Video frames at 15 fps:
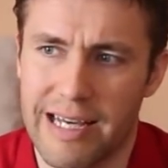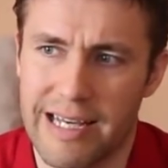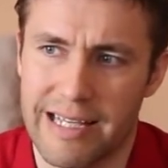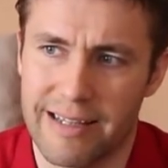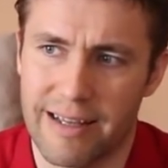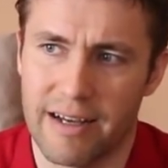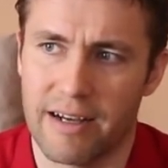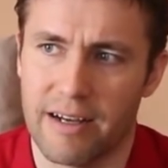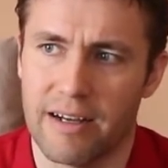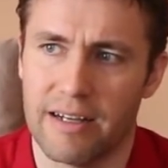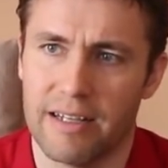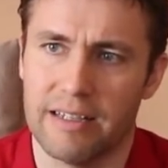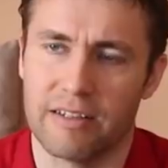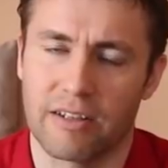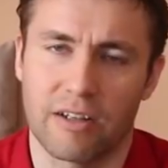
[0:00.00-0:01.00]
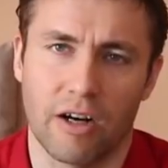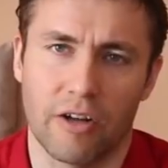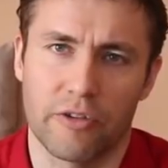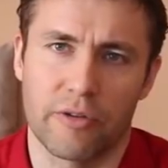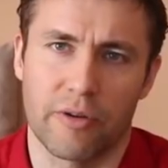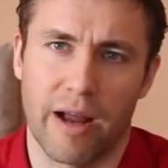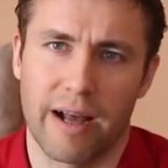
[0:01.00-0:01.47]
in uh, in the
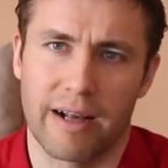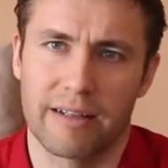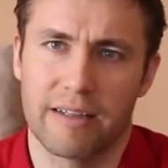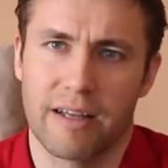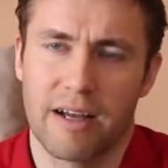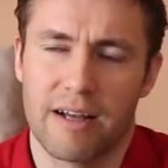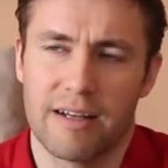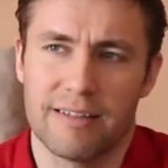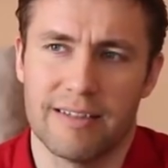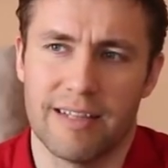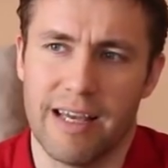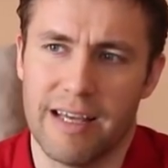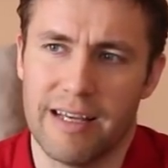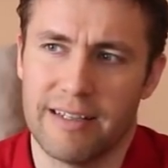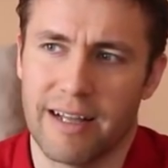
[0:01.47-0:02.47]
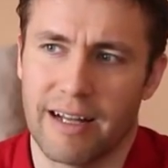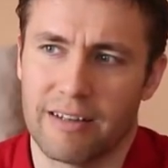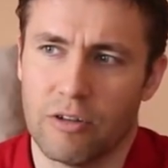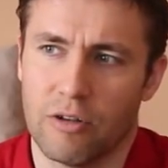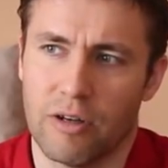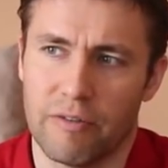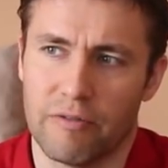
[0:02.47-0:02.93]
contract saying that
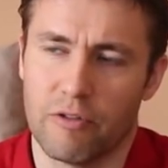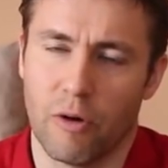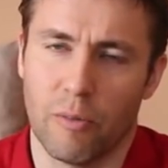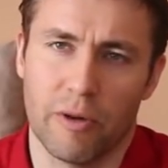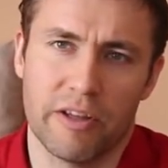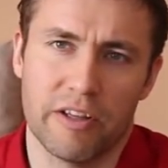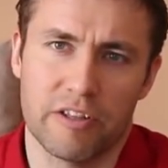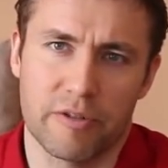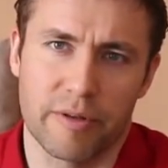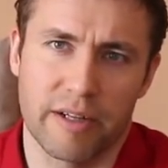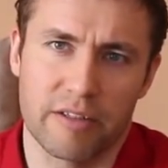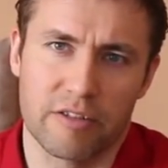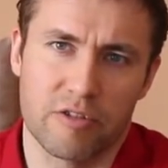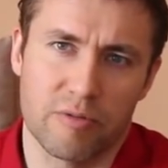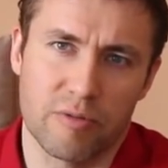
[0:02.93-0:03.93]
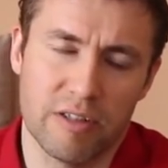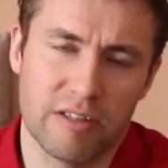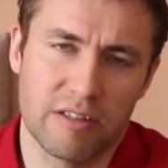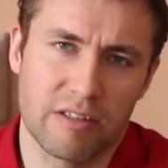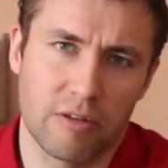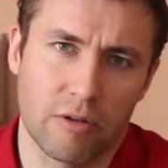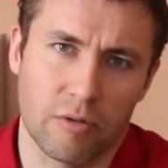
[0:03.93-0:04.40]
no, if nobody triggers the
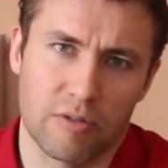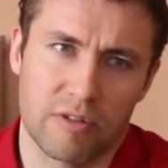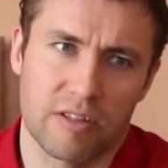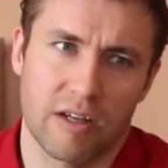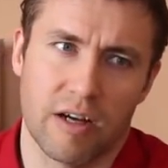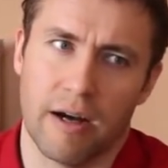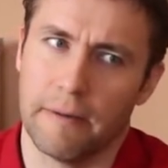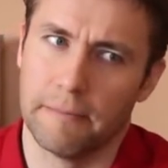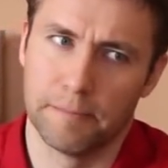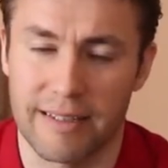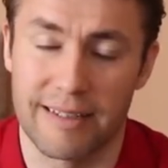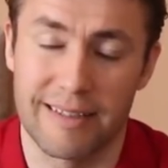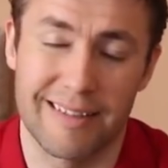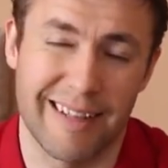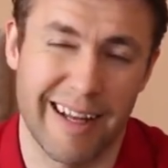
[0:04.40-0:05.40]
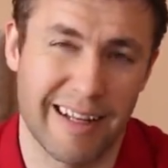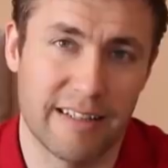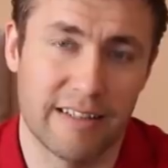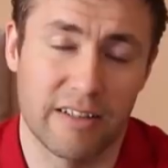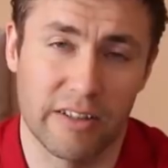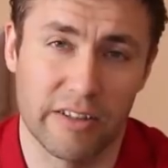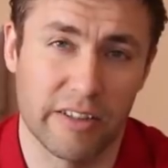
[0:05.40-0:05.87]
release clause, uh, it
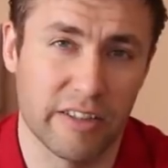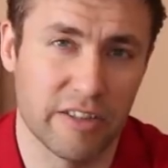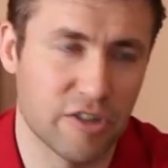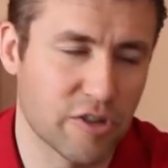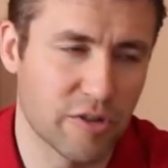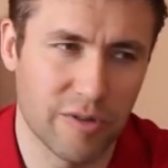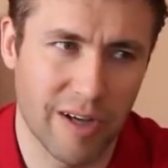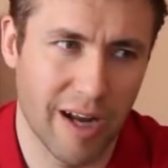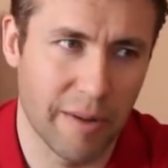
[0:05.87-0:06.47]
extends until June.